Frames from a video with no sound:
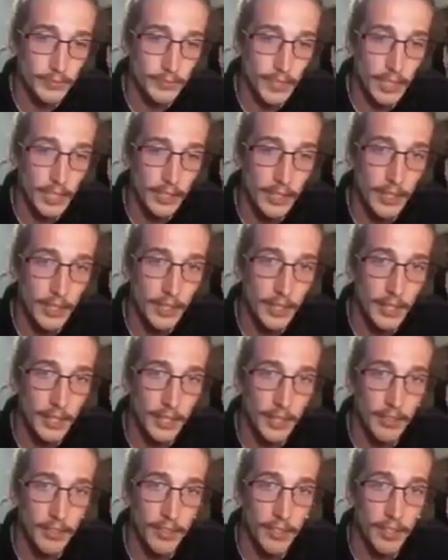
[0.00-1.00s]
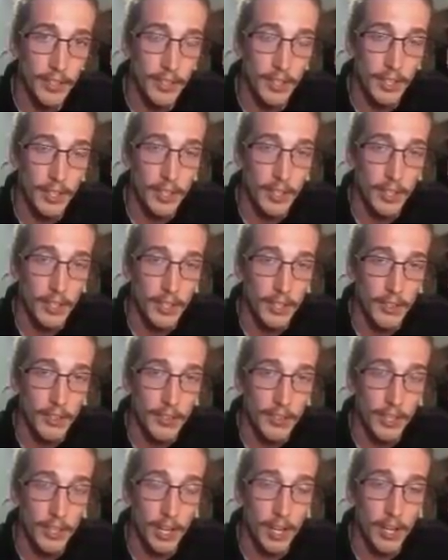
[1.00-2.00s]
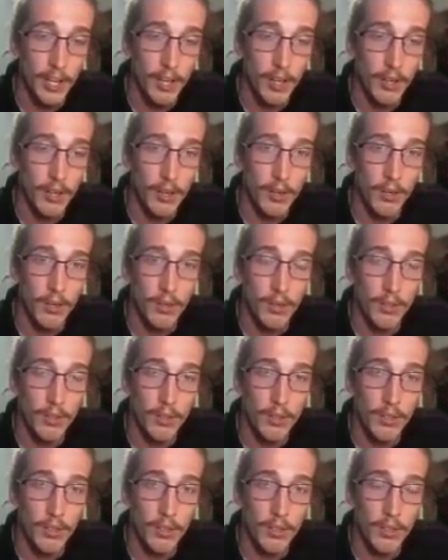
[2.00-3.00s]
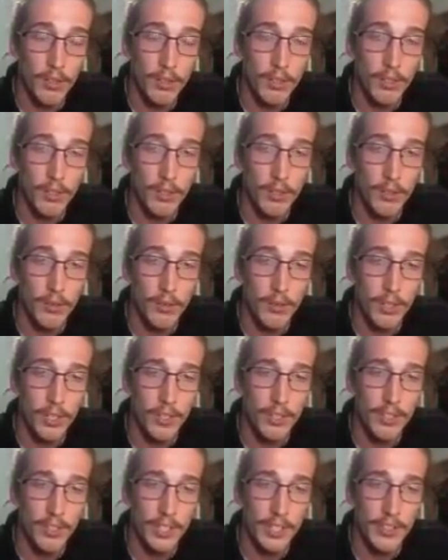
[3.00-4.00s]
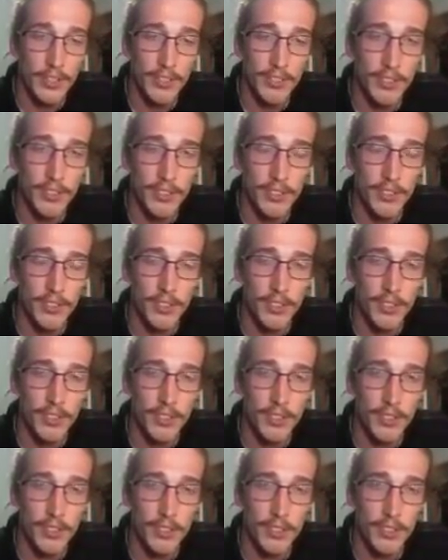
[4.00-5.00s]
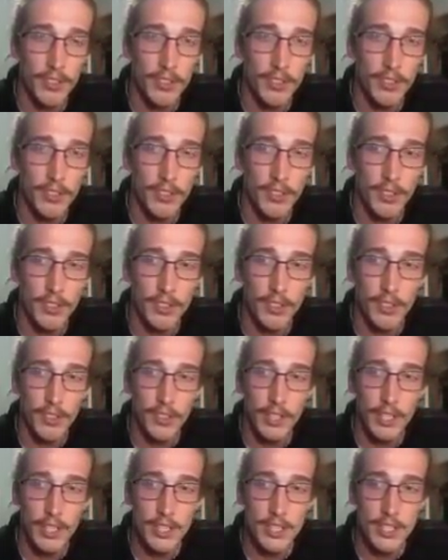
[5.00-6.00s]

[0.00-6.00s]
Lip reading: There it is. So, what is this? This